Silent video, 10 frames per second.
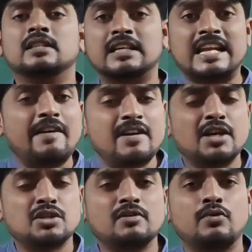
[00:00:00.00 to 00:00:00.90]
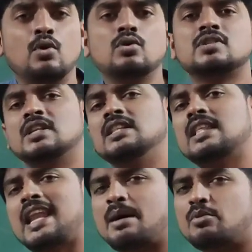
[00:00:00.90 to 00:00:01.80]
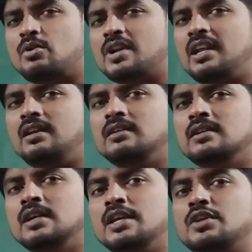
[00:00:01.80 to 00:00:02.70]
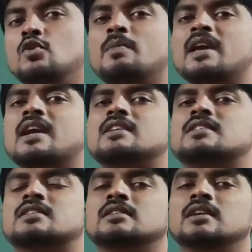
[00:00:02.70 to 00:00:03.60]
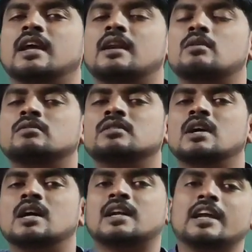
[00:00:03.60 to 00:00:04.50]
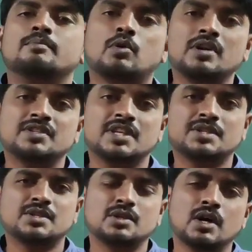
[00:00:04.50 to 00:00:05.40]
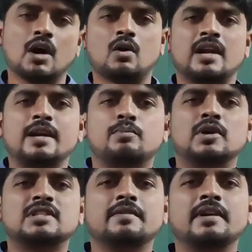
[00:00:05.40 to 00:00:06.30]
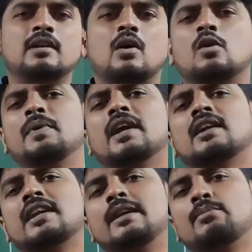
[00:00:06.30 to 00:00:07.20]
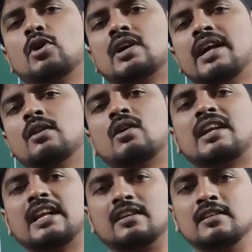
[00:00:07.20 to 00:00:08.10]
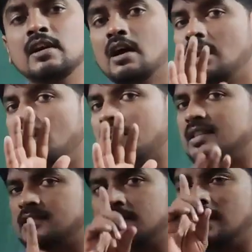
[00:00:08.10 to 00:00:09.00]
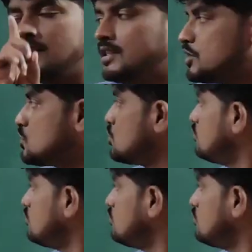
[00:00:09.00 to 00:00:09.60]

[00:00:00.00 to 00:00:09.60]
the gravitation force in the laboratory, you may get 9.6 or 9.7, or you may get 9.9 or 10. Look at this. The